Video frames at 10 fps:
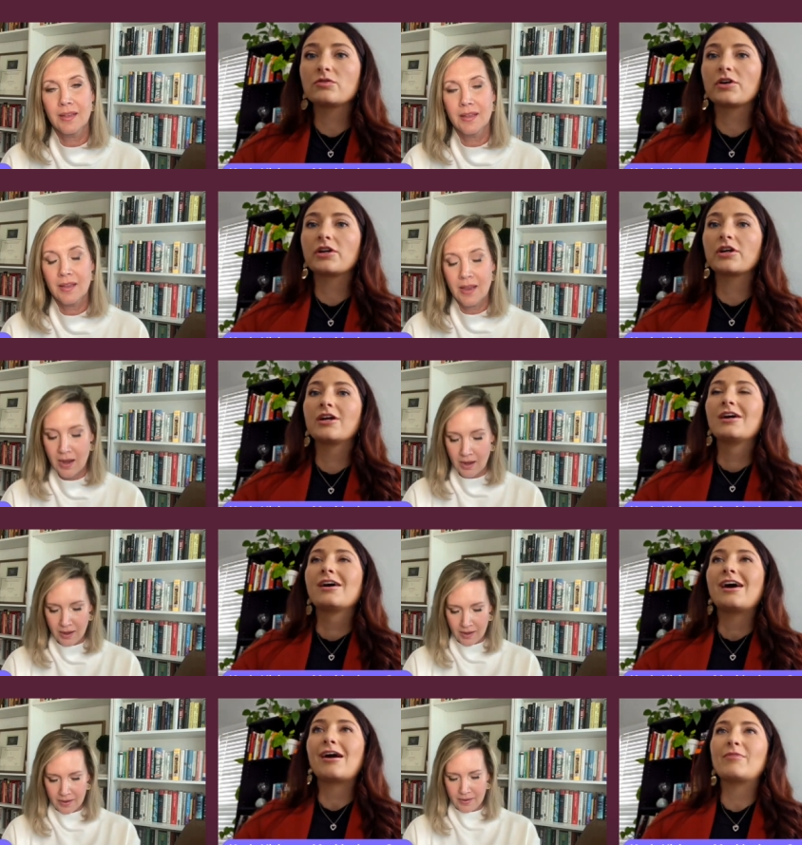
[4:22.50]
Speaker 1: disorder
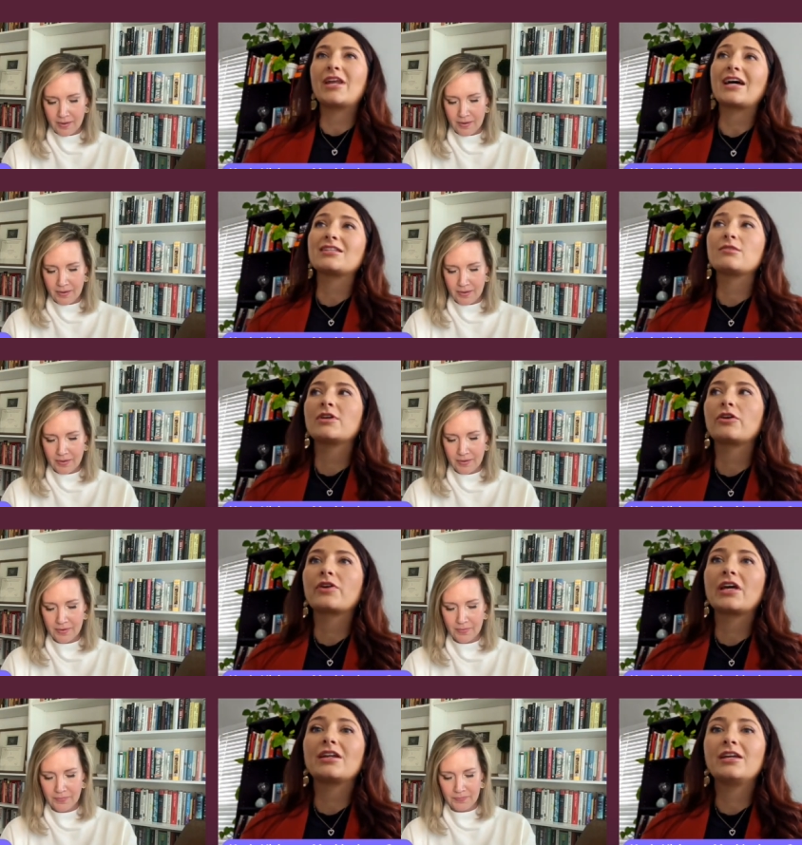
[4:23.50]
um, and has to be
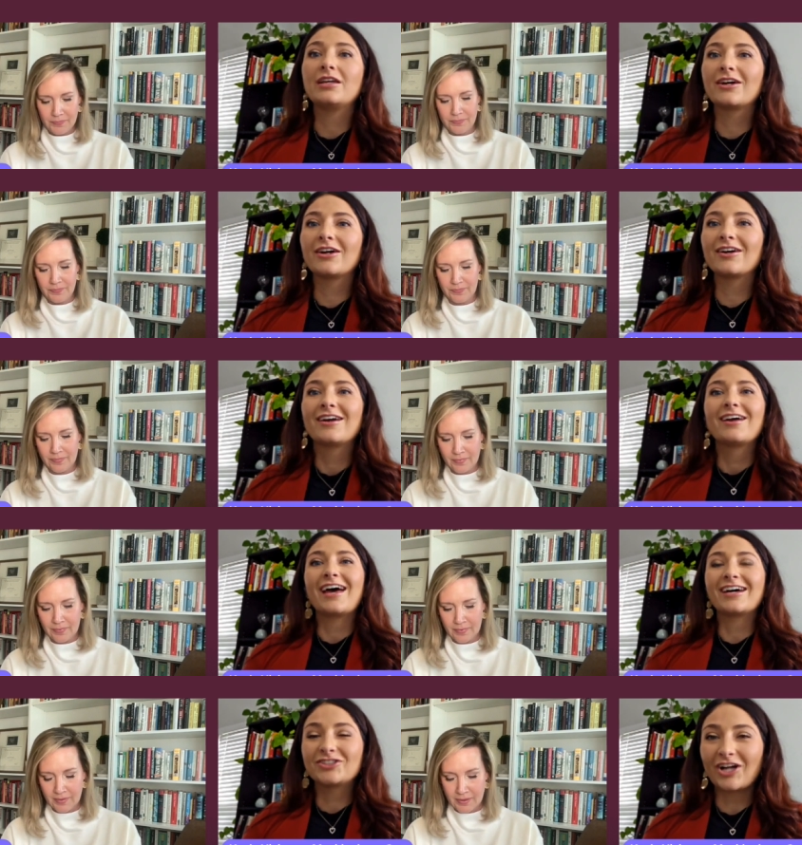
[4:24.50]
located here
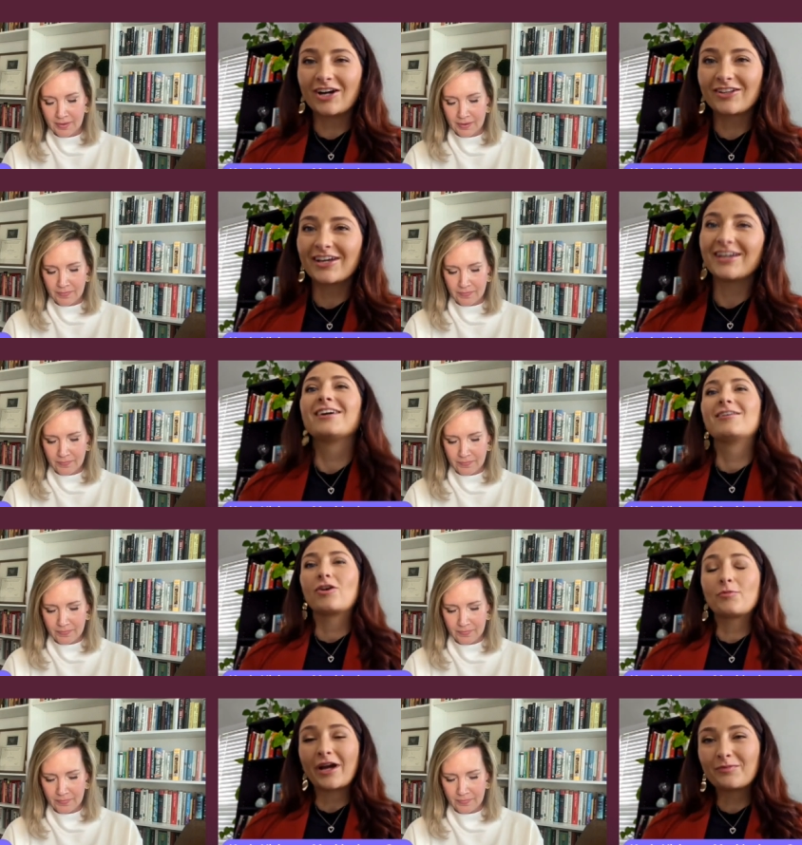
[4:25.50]
at Charlotte
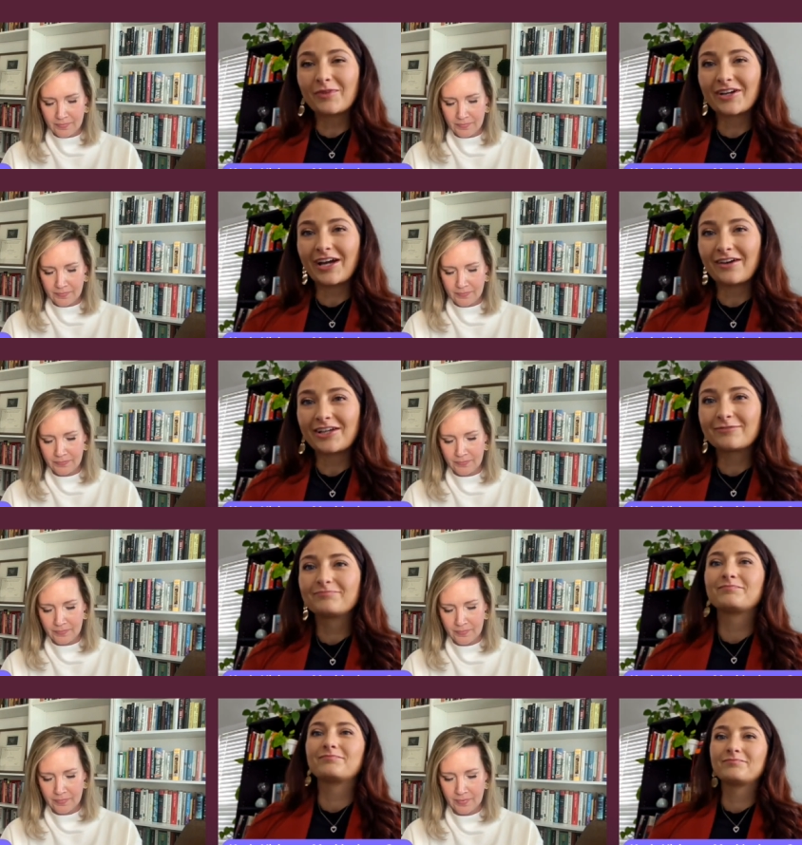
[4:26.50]
or Mecklenburg
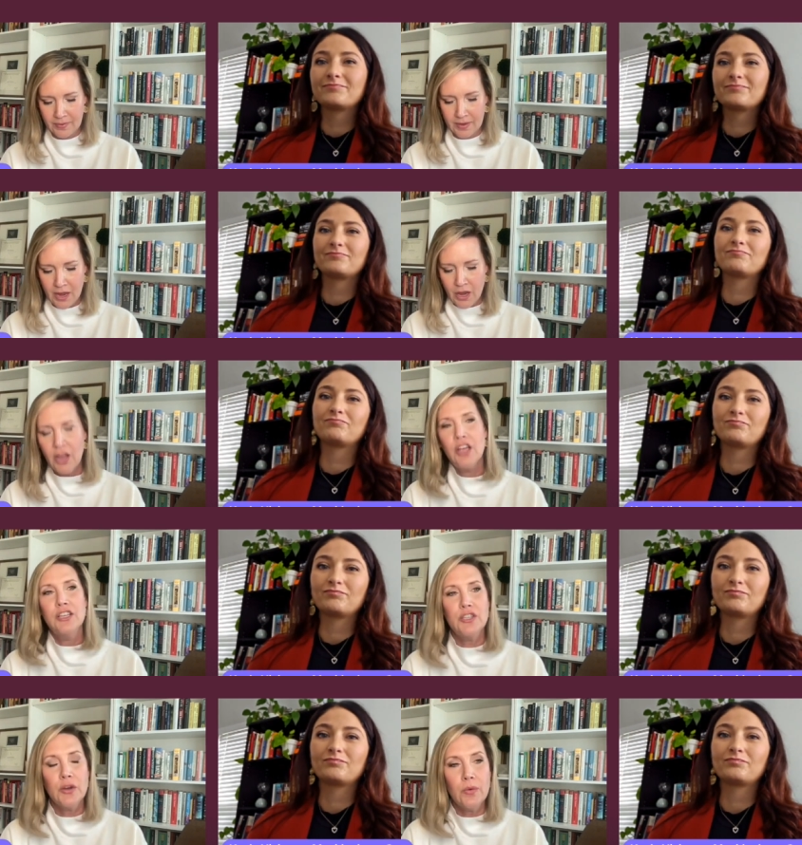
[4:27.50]
County.
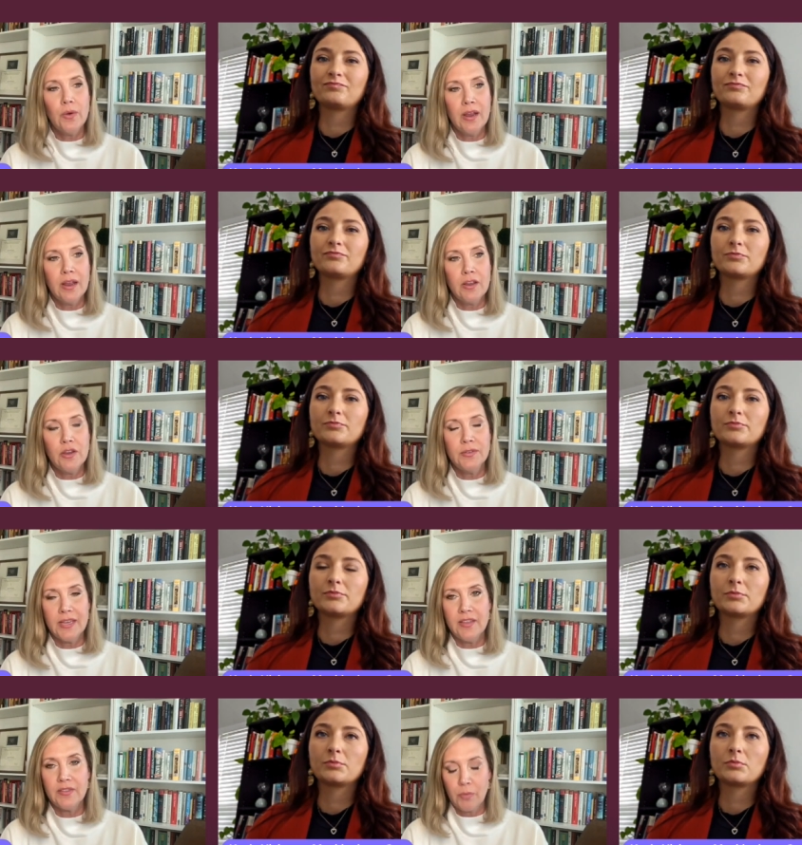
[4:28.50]
Speaker 2: So, you
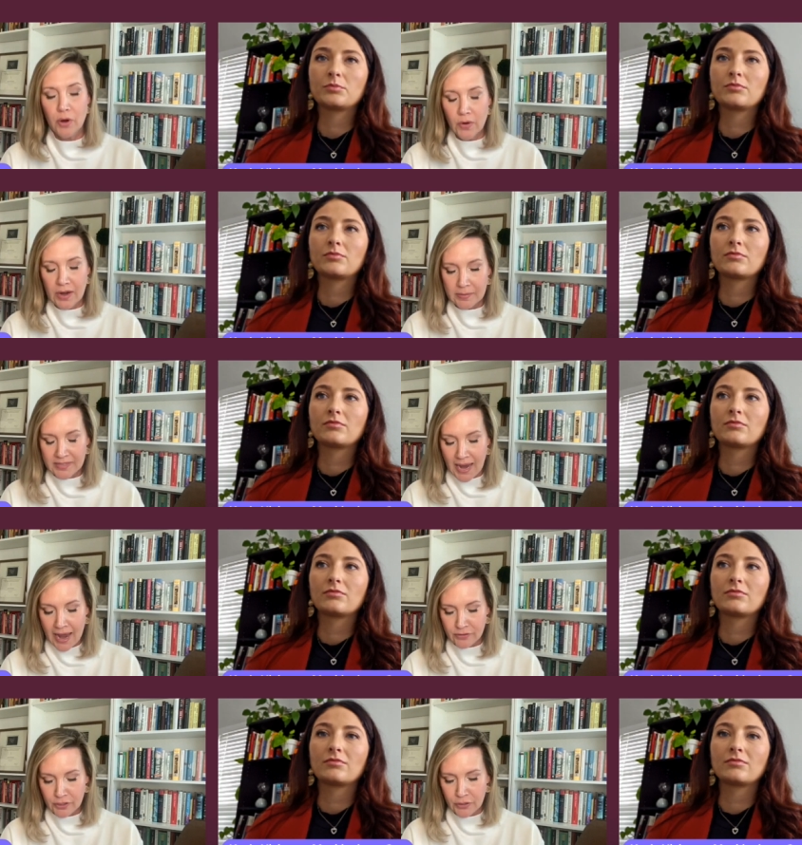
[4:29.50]
said that the programs
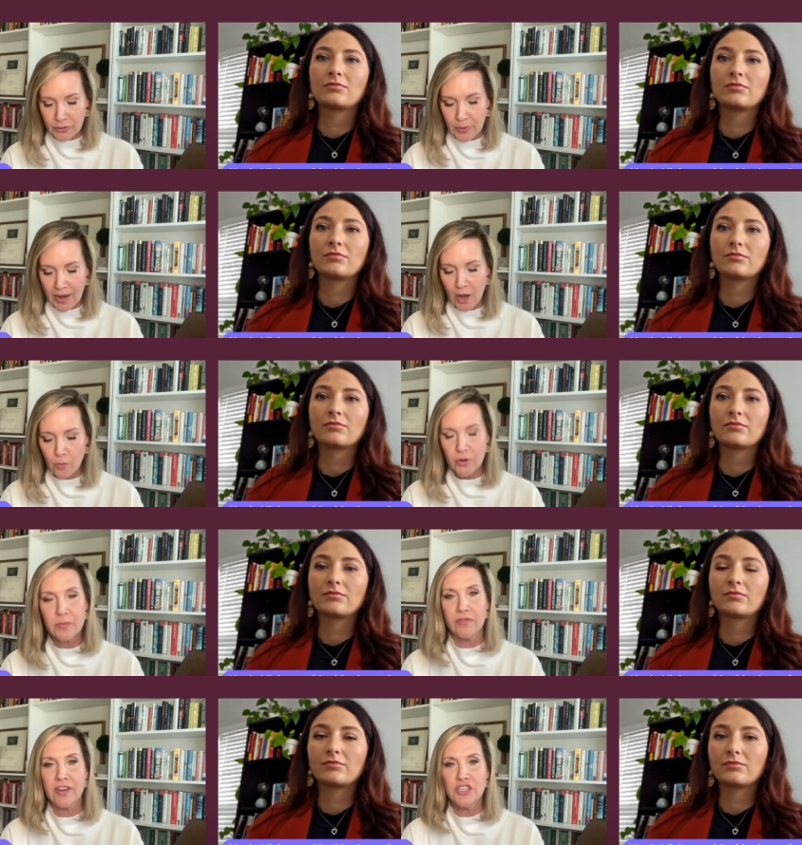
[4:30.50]
have to help
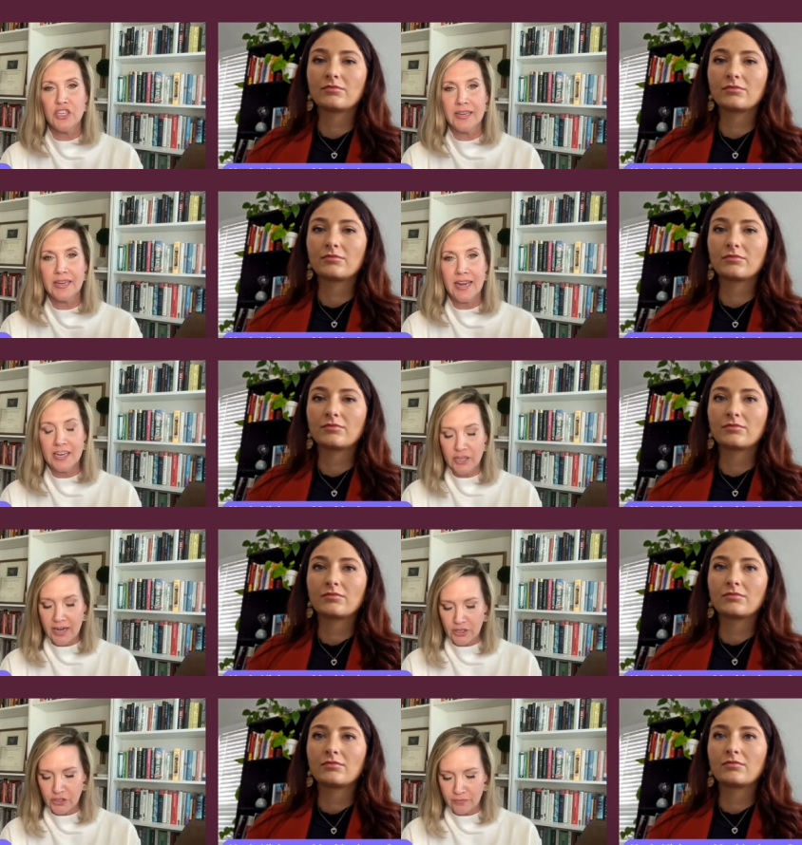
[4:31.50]
with prevention and
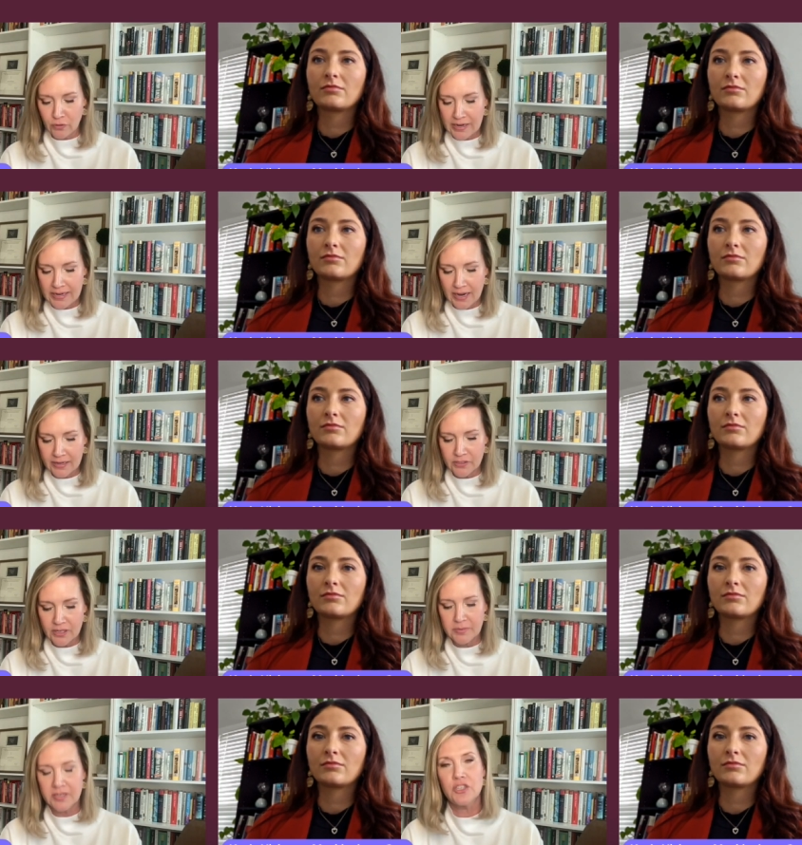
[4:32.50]
education for any kind of
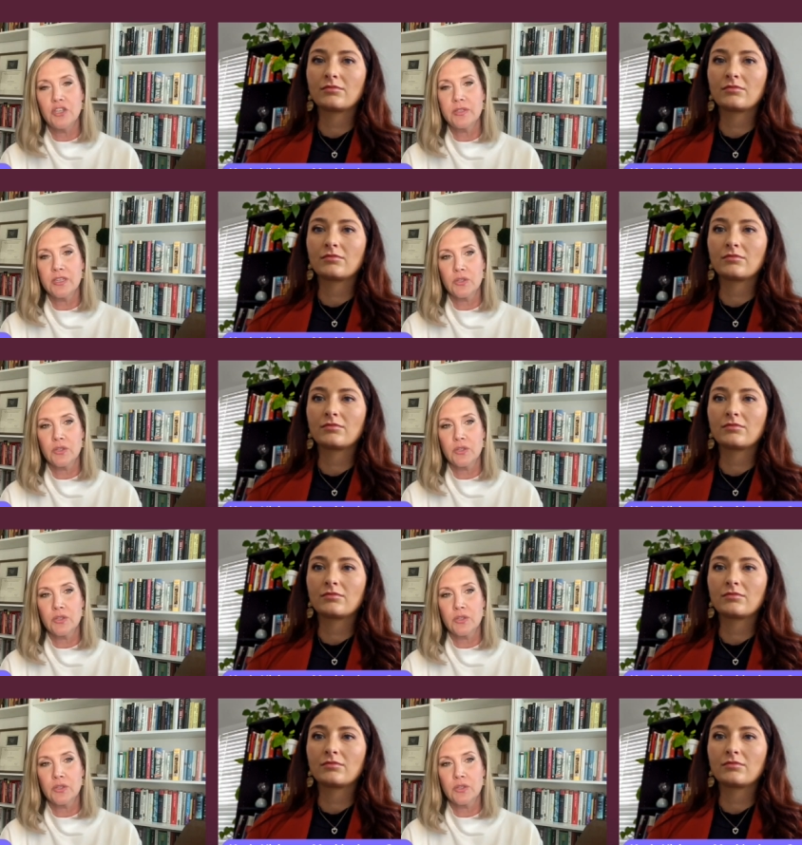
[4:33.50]
substance use